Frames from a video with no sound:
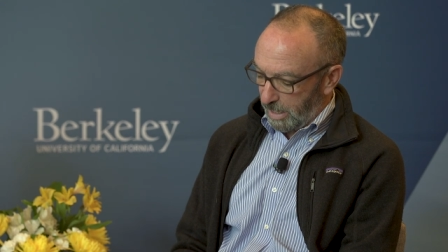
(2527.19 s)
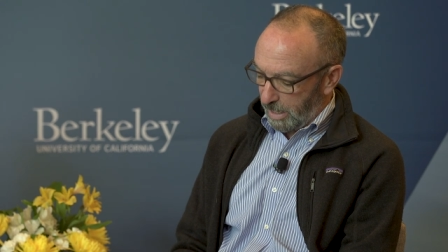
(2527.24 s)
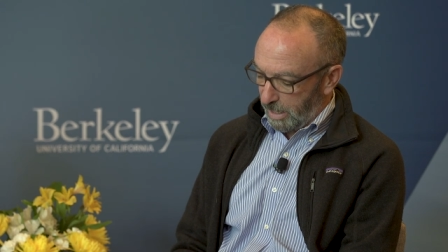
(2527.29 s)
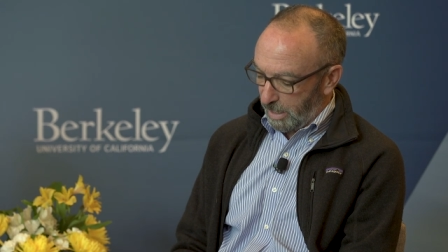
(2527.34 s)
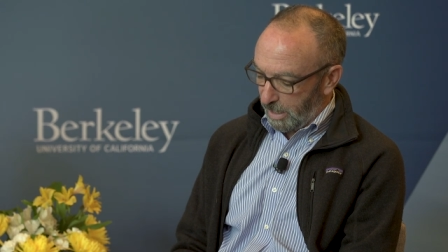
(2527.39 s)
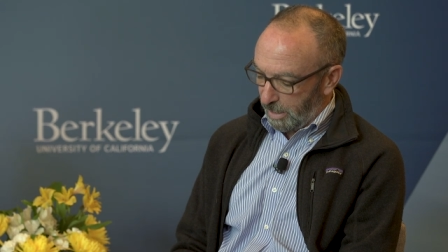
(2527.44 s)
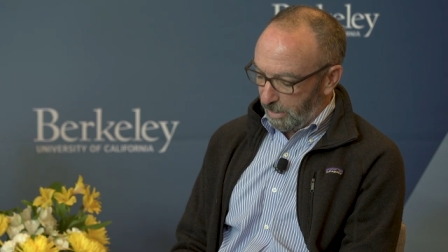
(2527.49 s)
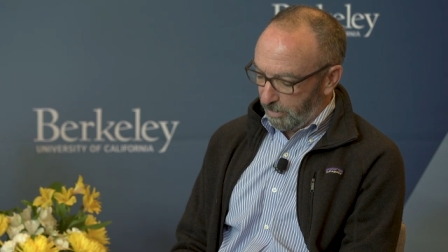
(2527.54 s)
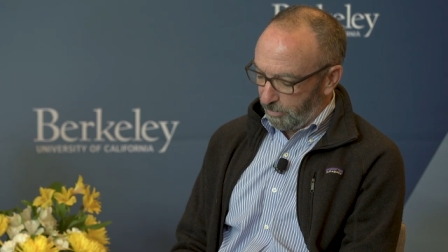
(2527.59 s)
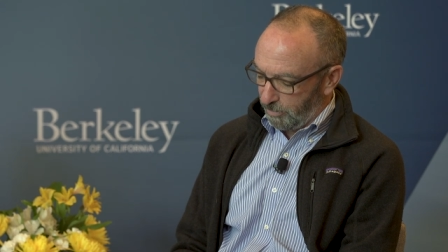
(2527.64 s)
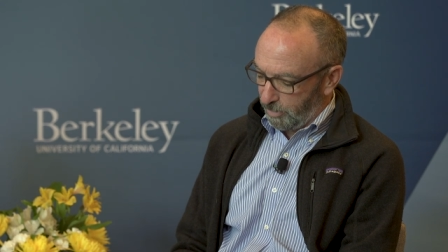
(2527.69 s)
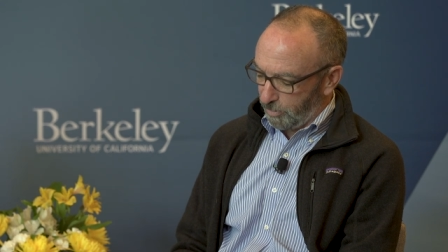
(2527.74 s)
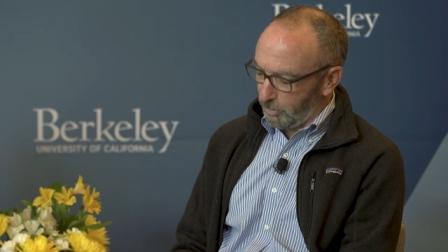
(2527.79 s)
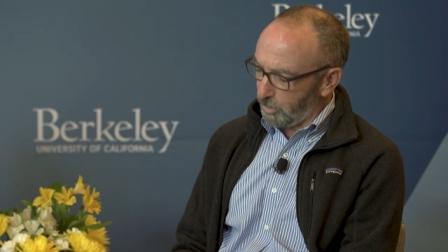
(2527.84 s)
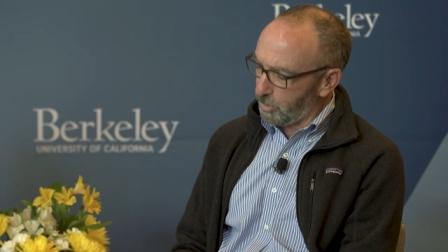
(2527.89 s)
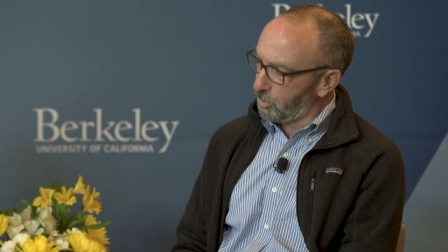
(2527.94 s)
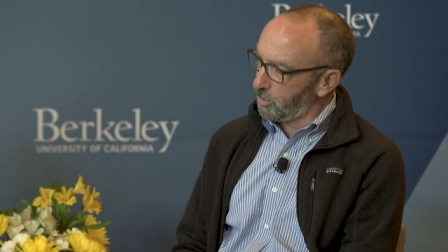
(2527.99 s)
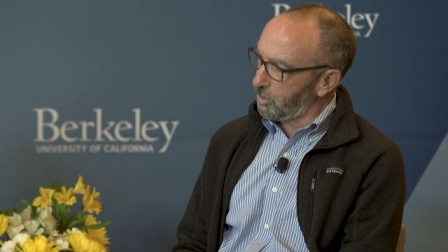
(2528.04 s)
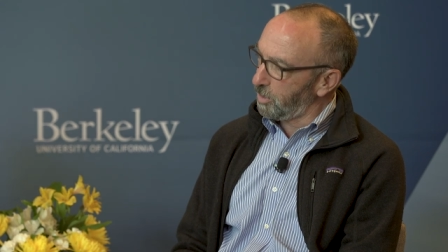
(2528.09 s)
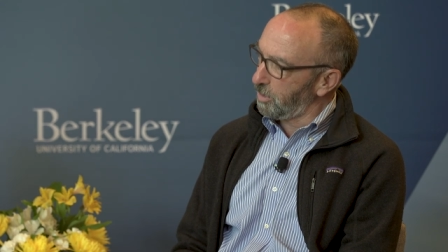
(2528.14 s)
and they're
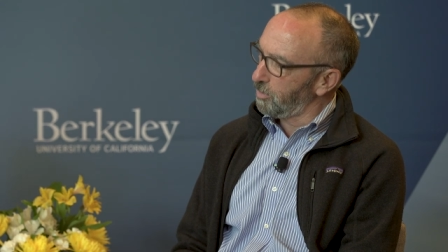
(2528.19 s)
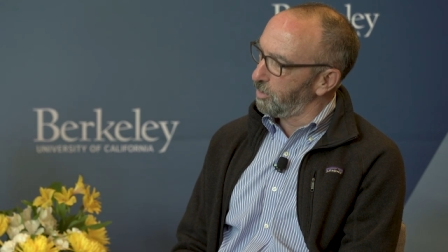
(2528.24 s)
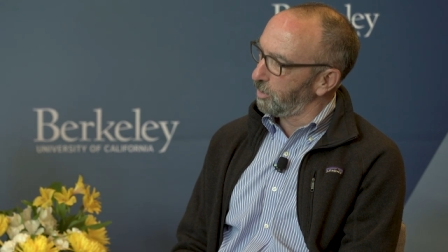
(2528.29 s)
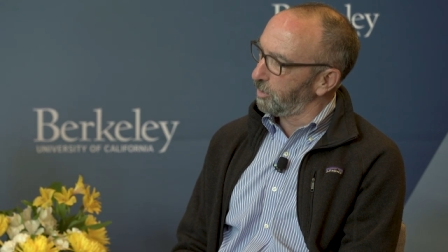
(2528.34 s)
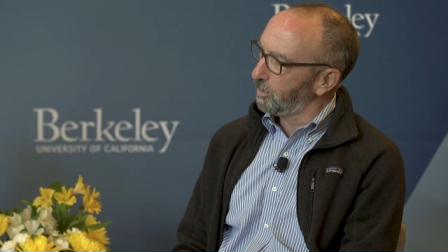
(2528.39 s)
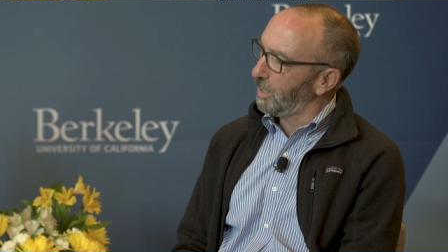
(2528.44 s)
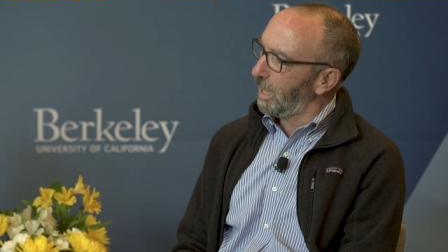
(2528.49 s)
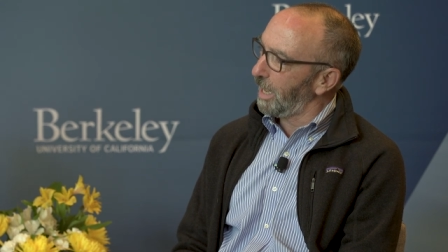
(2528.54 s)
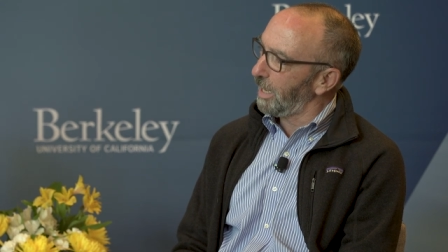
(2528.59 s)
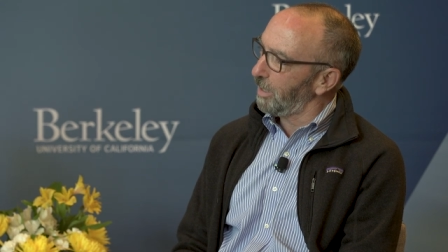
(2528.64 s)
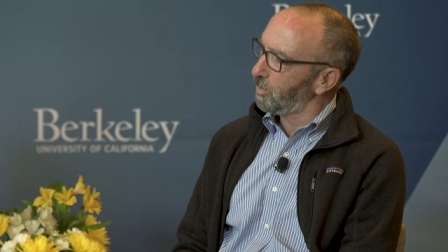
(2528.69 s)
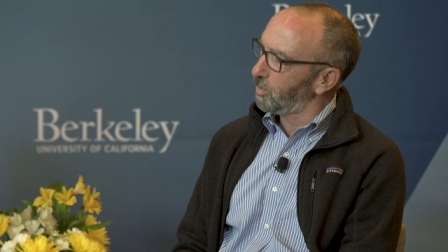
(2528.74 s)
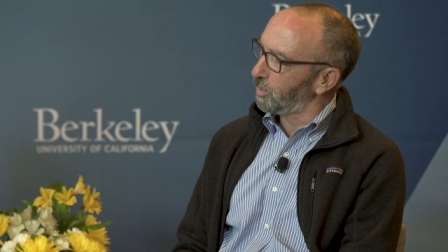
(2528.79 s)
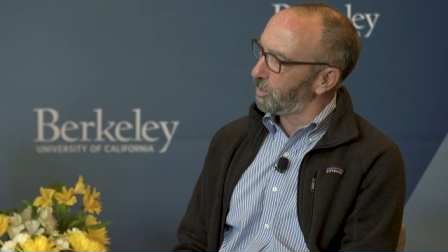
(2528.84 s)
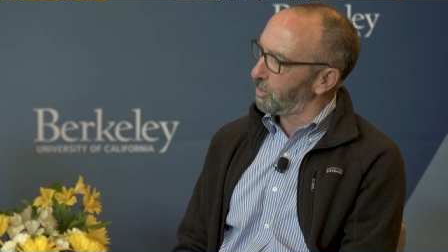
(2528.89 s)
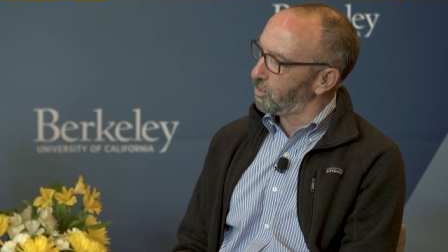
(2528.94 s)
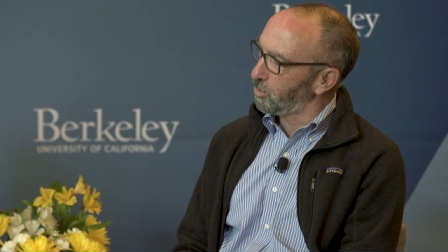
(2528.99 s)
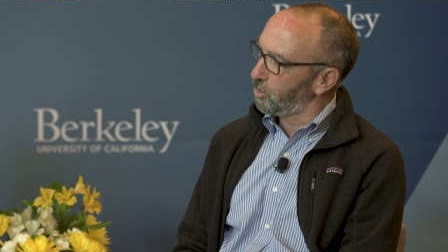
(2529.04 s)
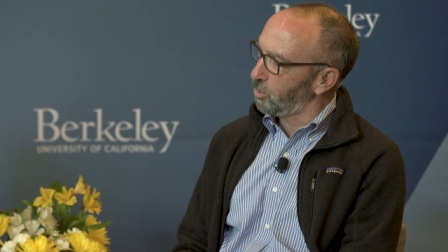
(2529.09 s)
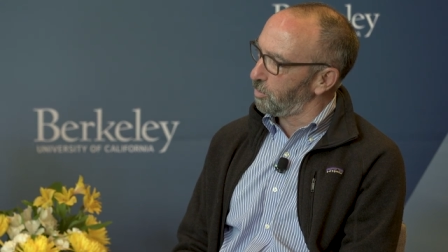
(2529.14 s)
interested in the
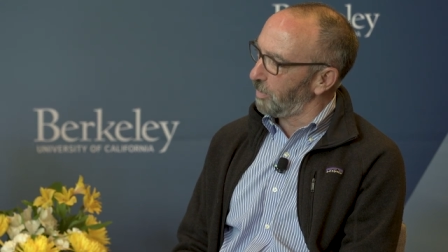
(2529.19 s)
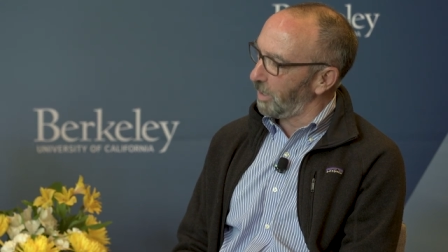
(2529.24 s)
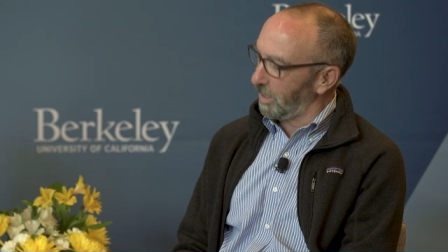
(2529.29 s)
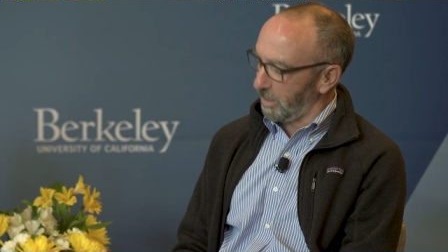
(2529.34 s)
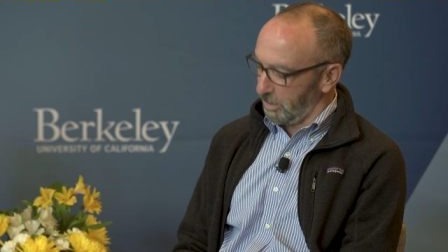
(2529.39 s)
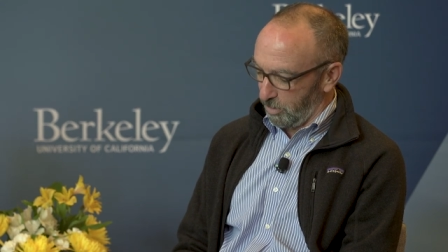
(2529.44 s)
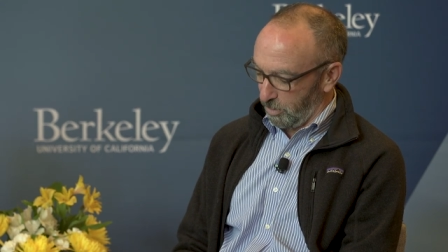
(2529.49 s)
language you might